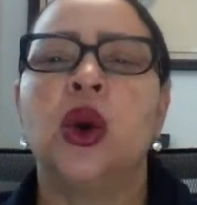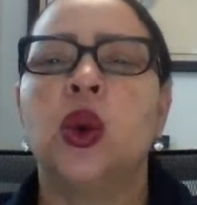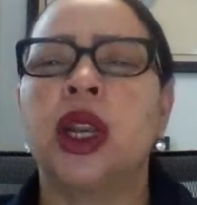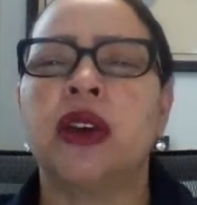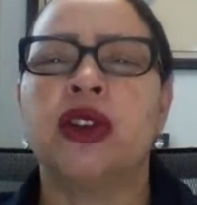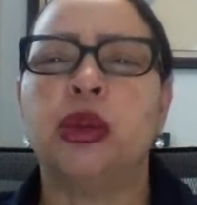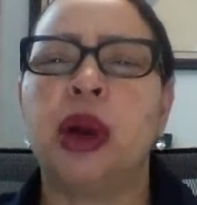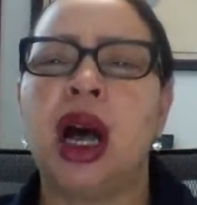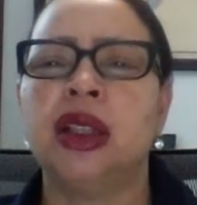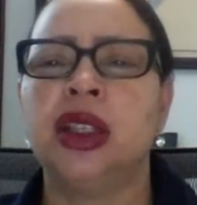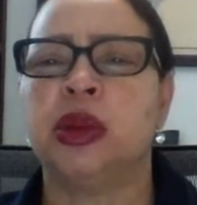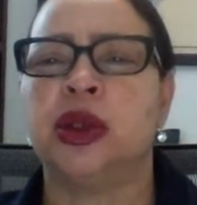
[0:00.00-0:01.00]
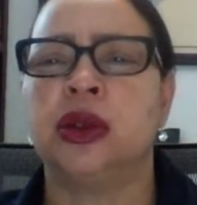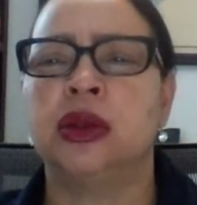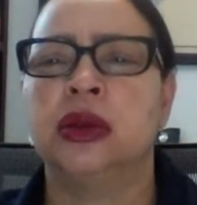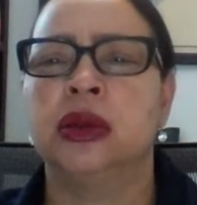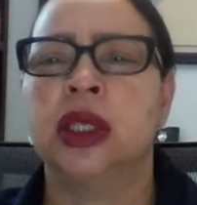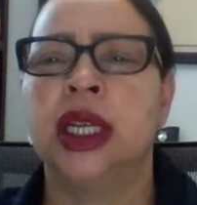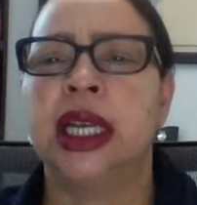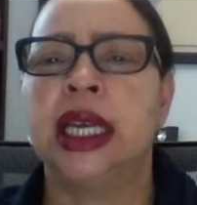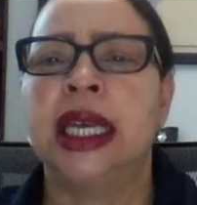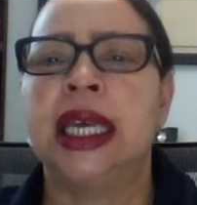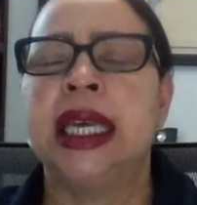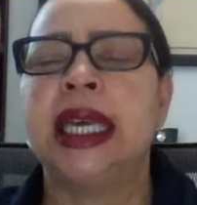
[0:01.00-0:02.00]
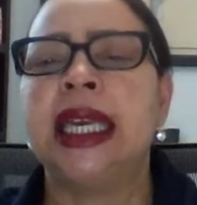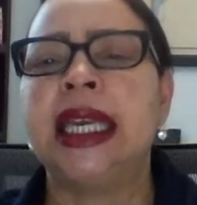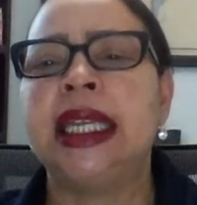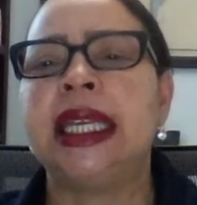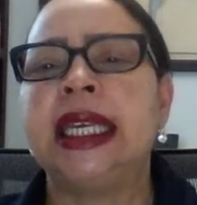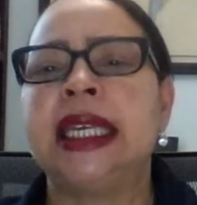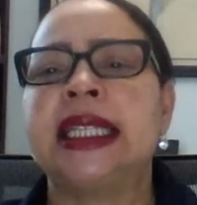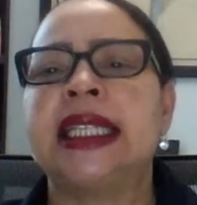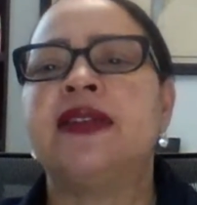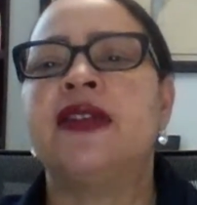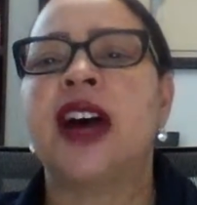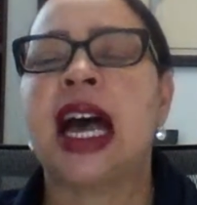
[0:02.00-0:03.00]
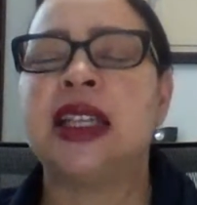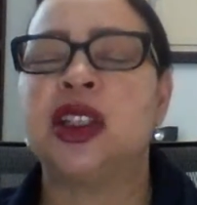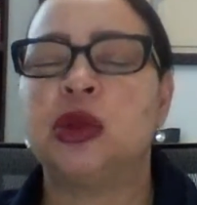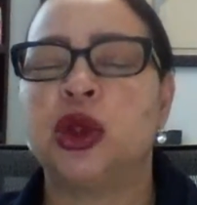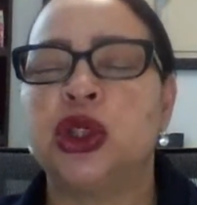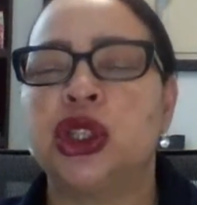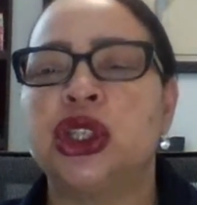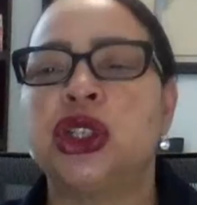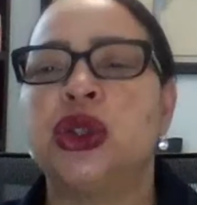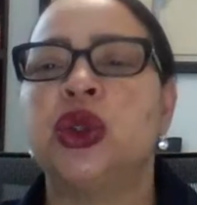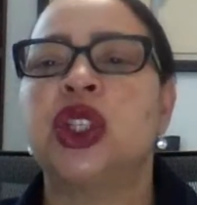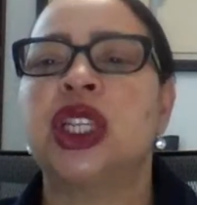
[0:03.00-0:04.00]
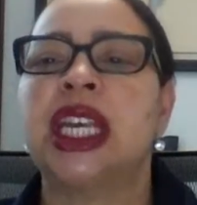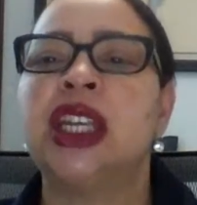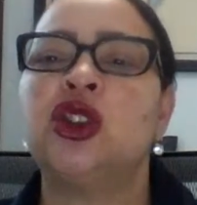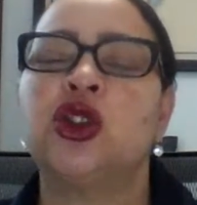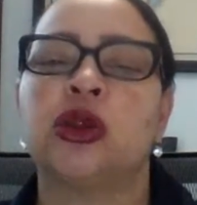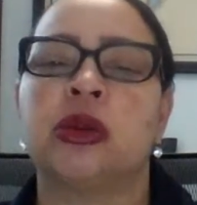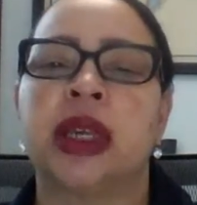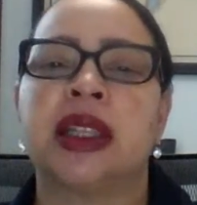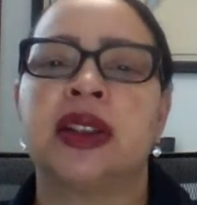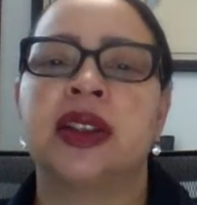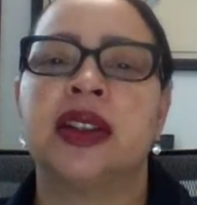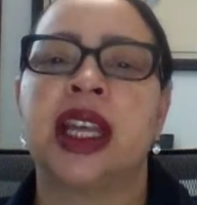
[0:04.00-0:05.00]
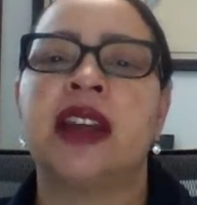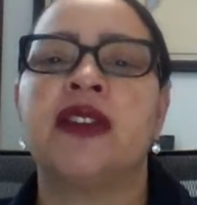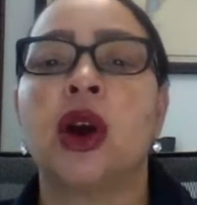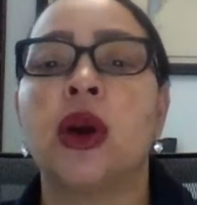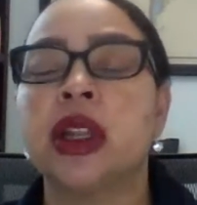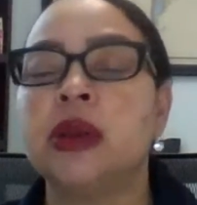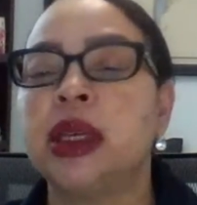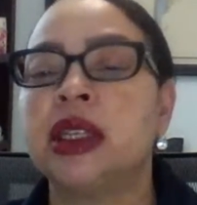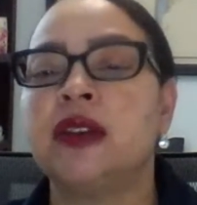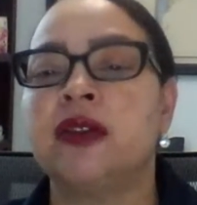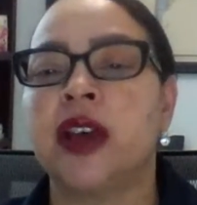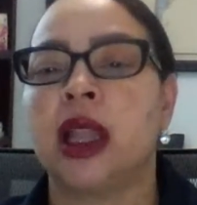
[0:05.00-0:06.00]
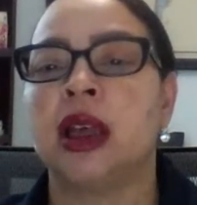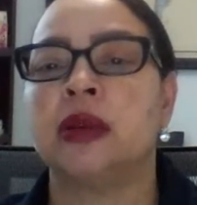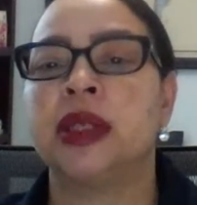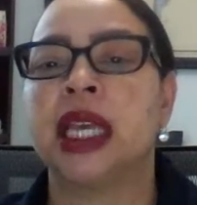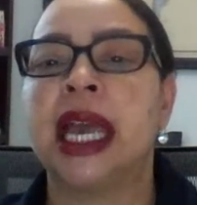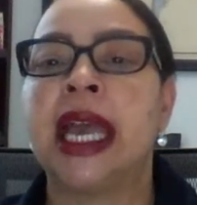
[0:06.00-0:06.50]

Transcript: Whenever possible, it is advisable to use instruments that have already been developed